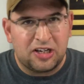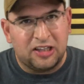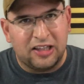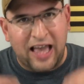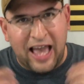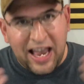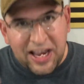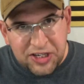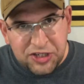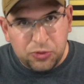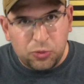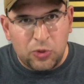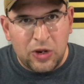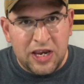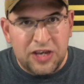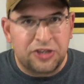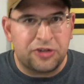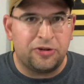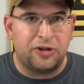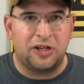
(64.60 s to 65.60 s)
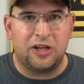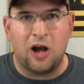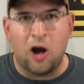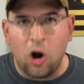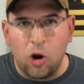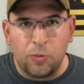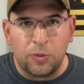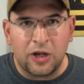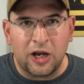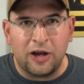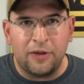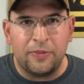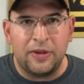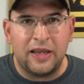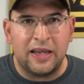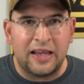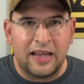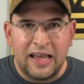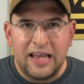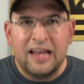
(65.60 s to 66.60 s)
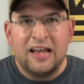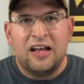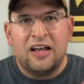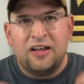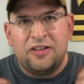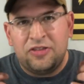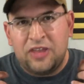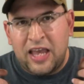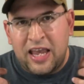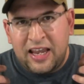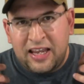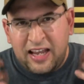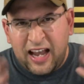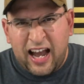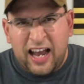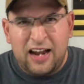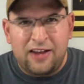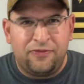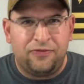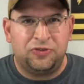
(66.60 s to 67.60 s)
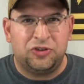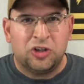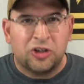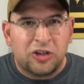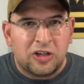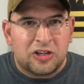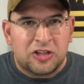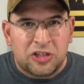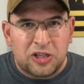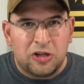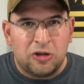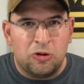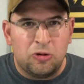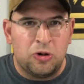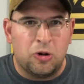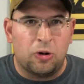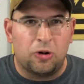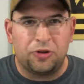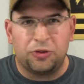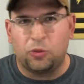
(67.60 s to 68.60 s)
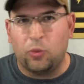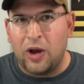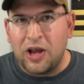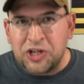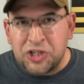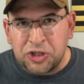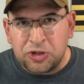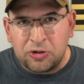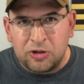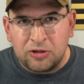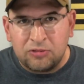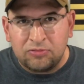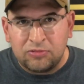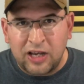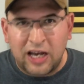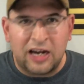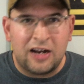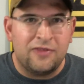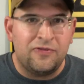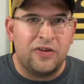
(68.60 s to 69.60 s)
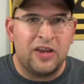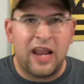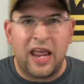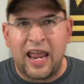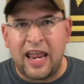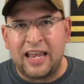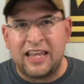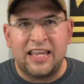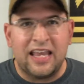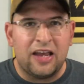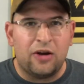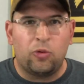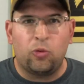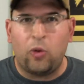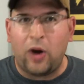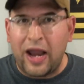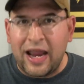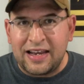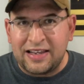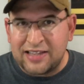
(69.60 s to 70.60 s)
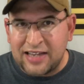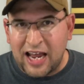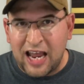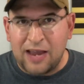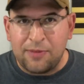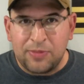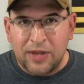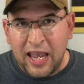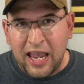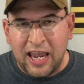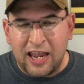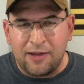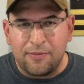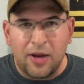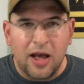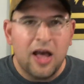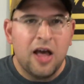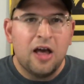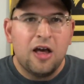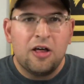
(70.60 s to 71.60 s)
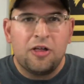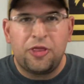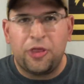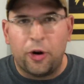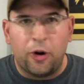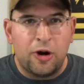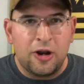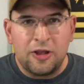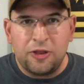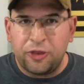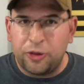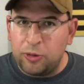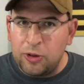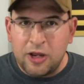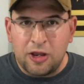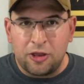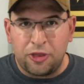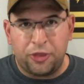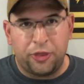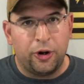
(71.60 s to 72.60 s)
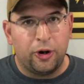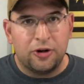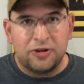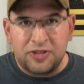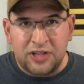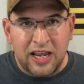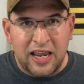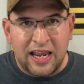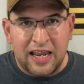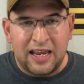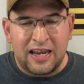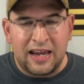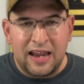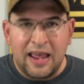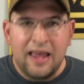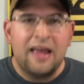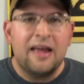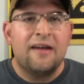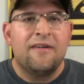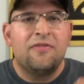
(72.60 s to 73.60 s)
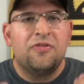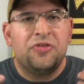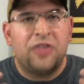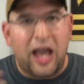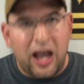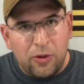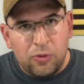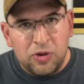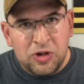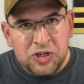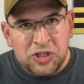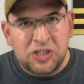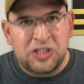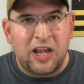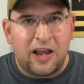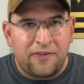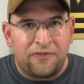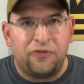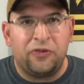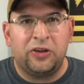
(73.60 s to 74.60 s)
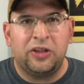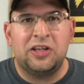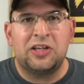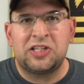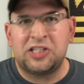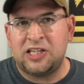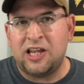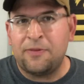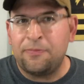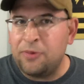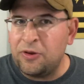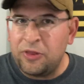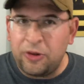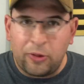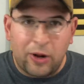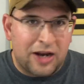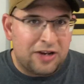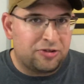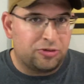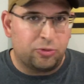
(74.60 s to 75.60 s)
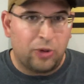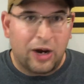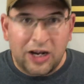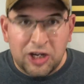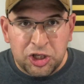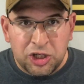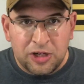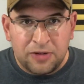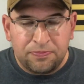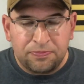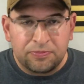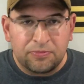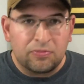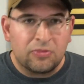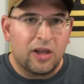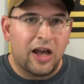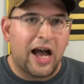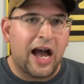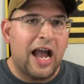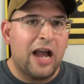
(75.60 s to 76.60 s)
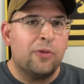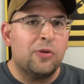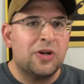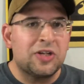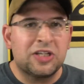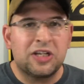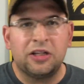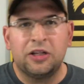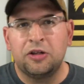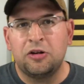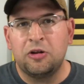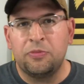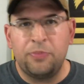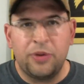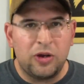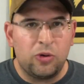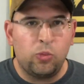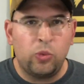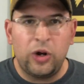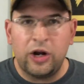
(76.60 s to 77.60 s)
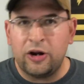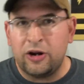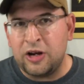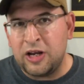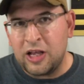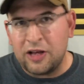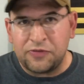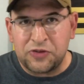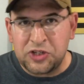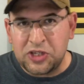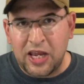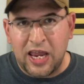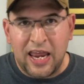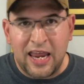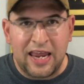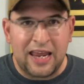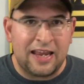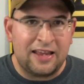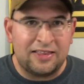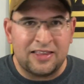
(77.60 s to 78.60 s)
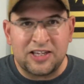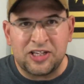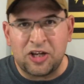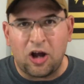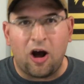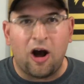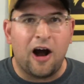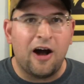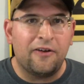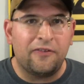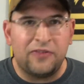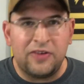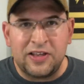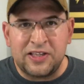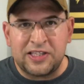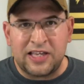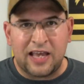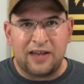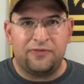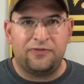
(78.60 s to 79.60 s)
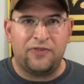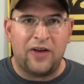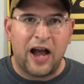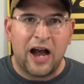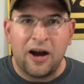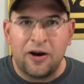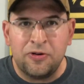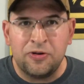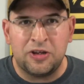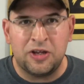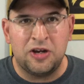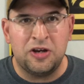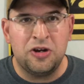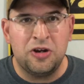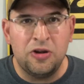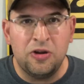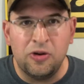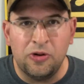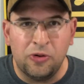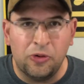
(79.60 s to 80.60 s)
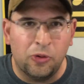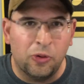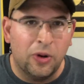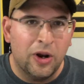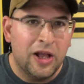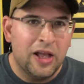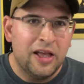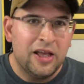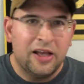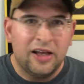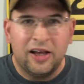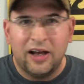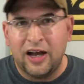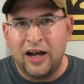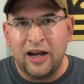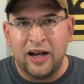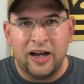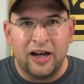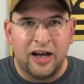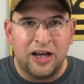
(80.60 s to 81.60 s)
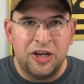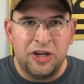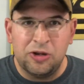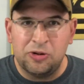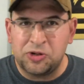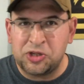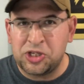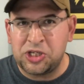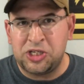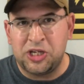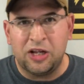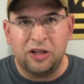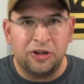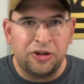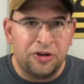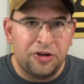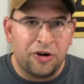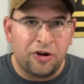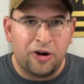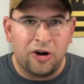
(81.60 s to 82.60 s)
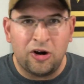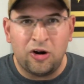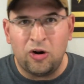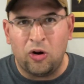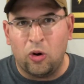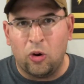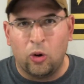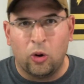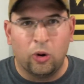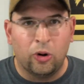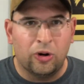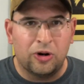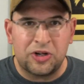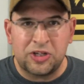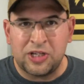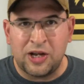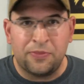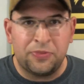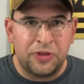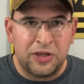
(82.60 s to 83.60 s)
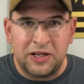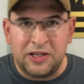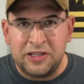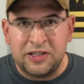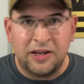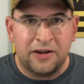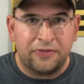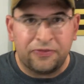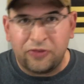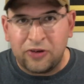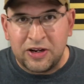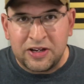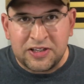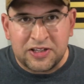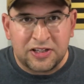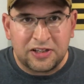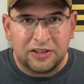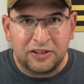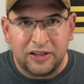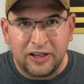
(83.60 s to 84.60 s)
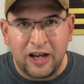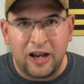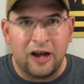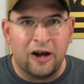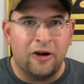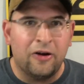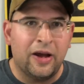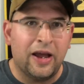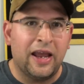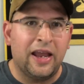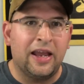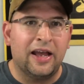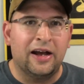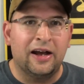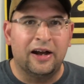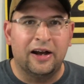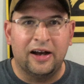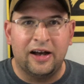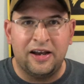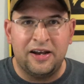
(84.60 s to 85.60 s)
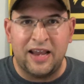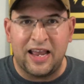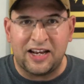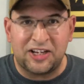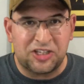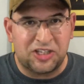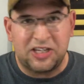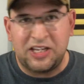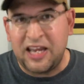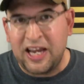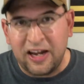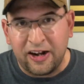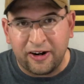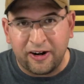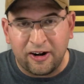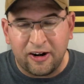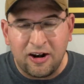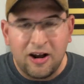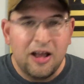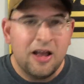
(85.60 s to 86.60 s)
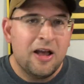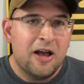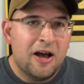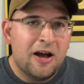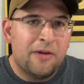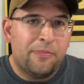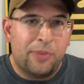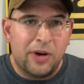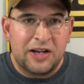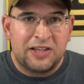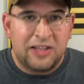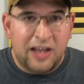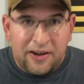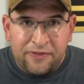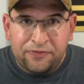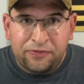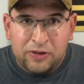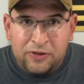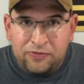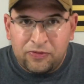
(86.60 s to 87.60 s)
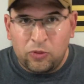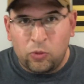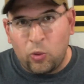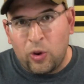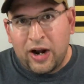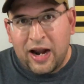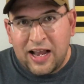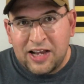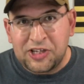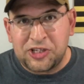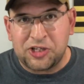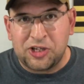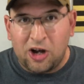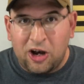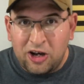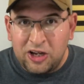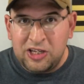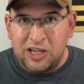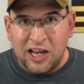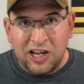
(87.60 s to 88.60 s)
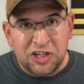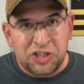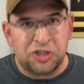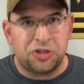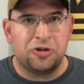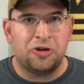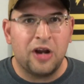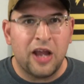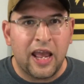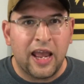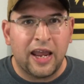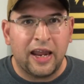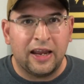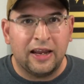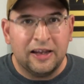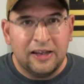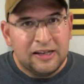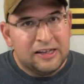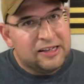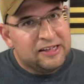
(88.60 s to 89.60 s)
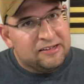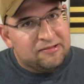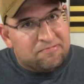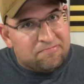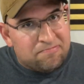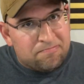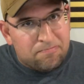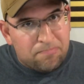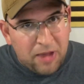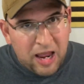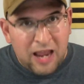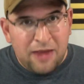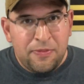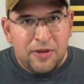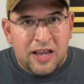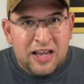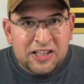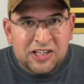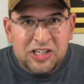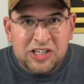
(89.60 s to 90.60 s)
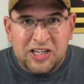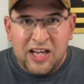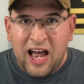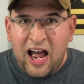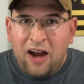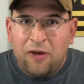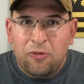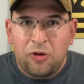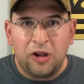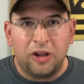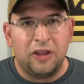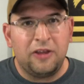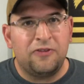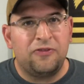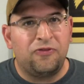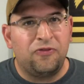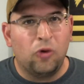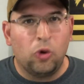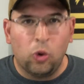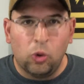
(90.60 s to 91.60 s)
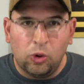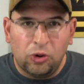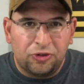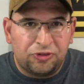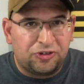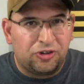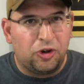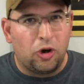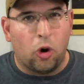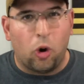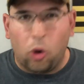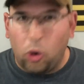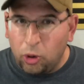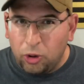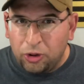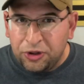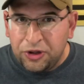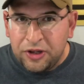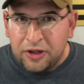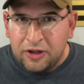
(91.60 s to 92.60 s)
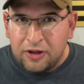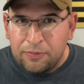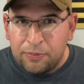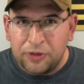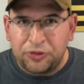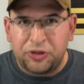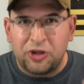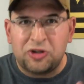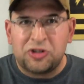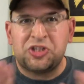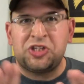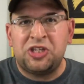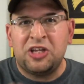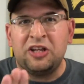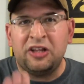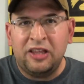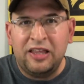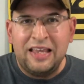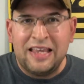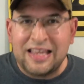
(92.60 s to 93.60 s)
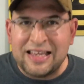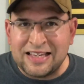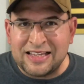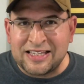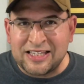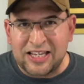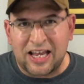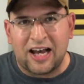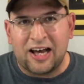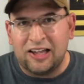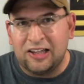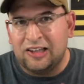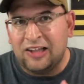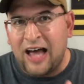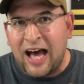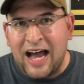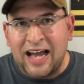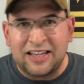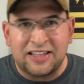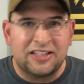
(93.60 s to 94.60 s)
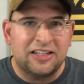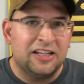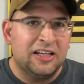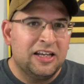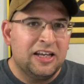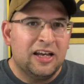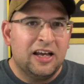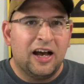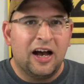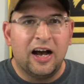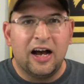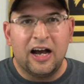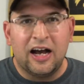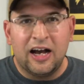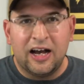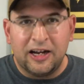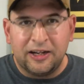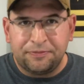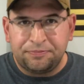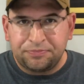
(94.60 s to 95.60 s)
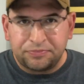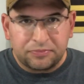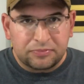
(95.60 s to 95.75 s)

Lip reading: last week during homecoming, they kind of took it to Northwestern, kind of in a get-right type game, 33-13. That was definitely a step in the right direction. I was a little bit weary of saying this offense had found a new cylinder or something different, a next gear. But definitely from what I saw yesterday, maybe it's not really fool's gold, but there still is a lot to